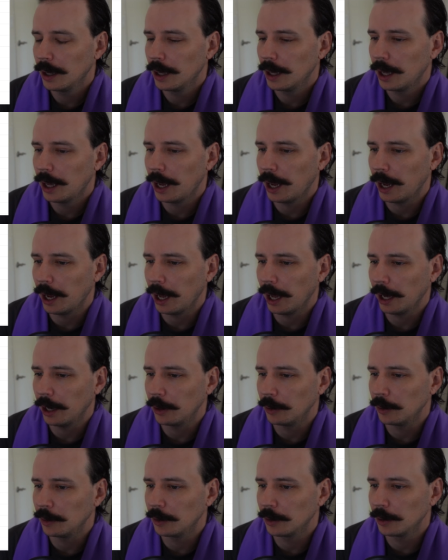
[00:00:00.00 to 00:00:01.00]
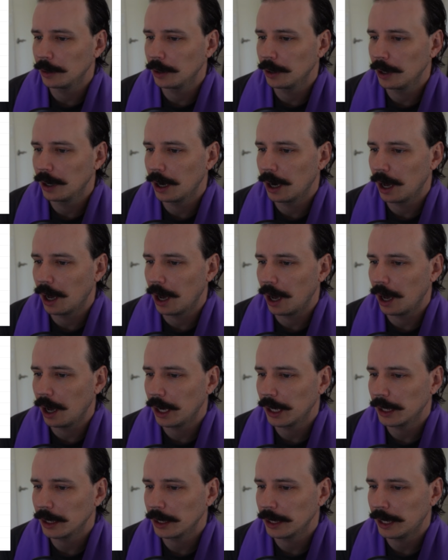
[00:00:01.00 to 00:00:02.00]
And
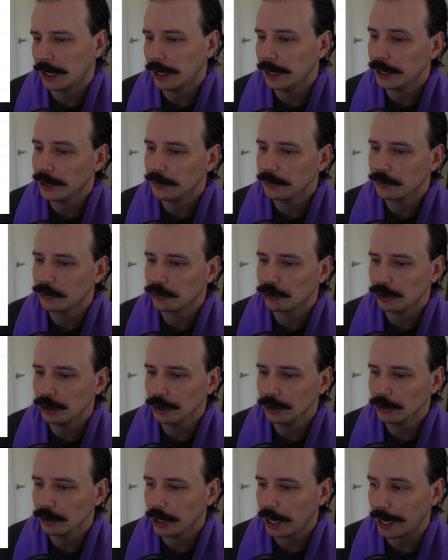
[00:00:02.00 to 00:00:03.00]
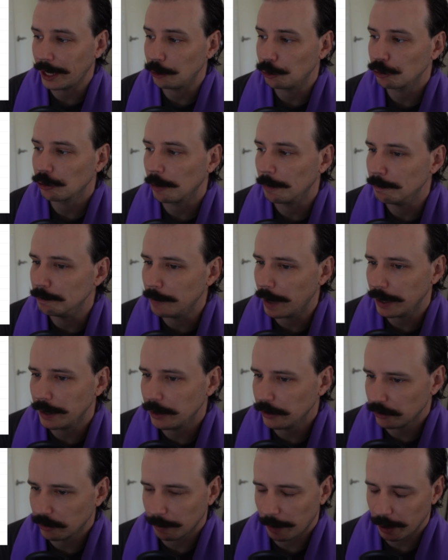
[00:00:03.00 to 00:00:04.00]
he gives S.H.I.E.L.D. a
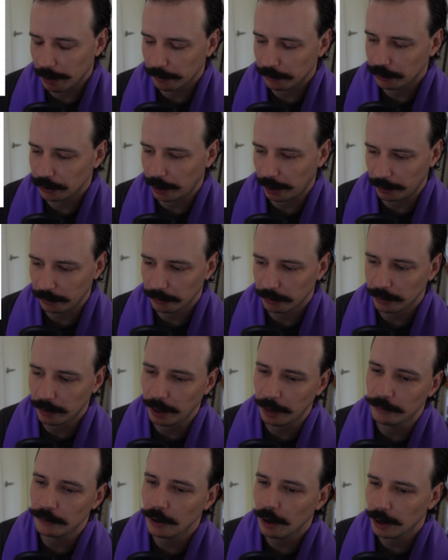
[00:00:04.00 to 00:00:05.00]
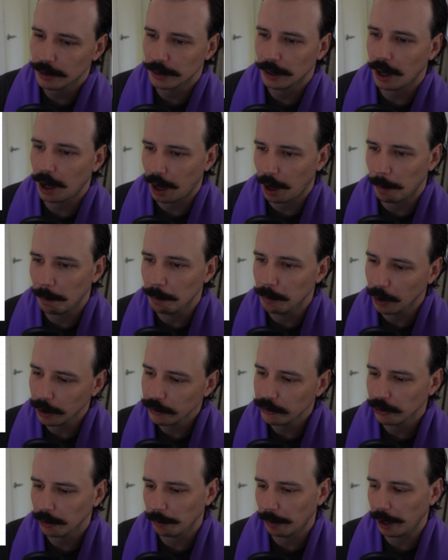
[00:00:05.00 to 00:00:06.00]
tremendous amount of chase. And I've talked a
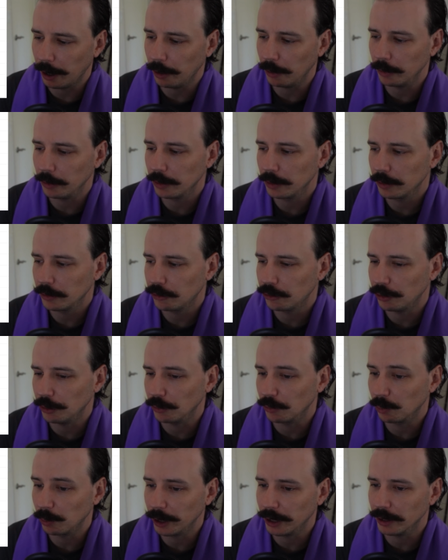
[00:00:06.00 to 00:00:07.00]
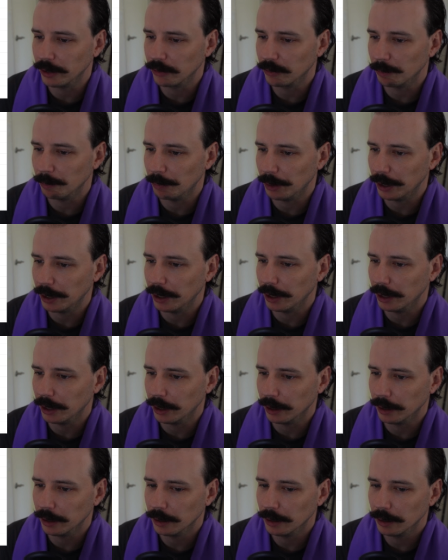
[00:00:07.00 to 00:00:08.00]
bunch about S.H.I.E.L.D.'s weakness
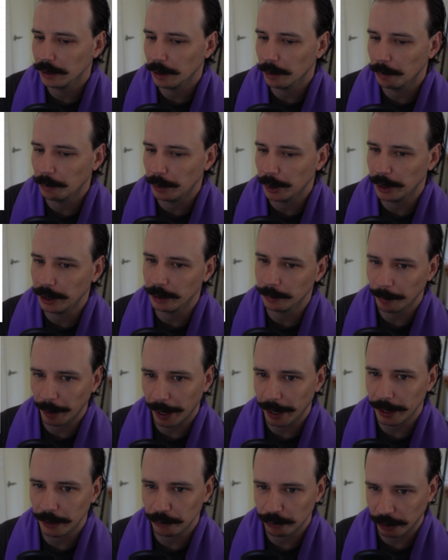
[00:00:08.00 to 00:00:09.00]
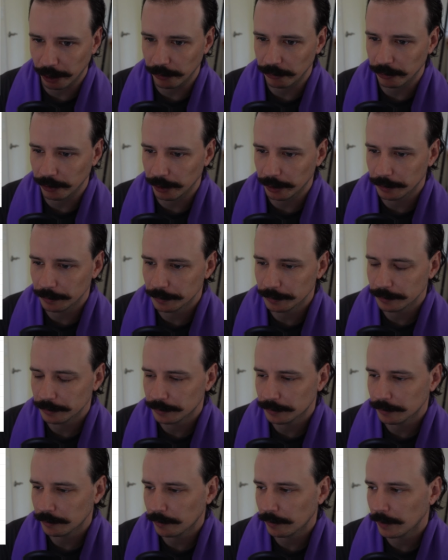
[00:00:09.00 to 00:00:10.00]
being bad at chasing.
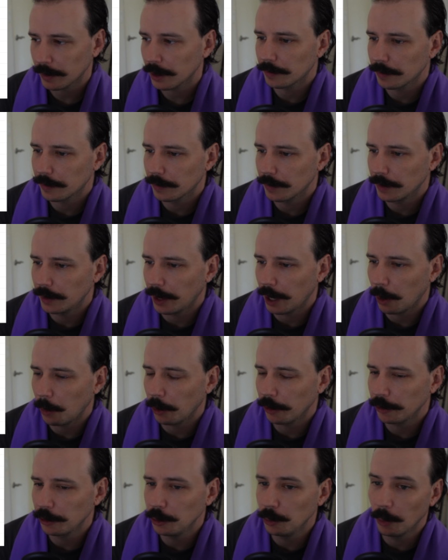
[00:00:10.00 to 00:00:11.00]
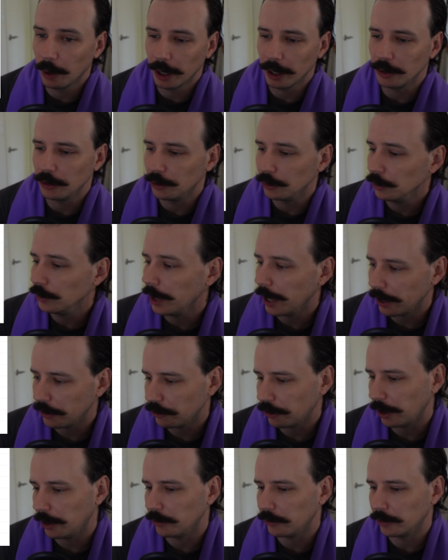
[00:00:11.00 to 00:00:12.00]
Now, whether you want to do that
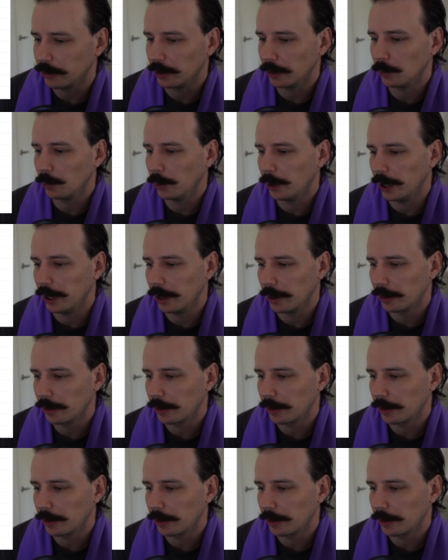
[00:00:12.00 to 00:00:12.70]
chasing with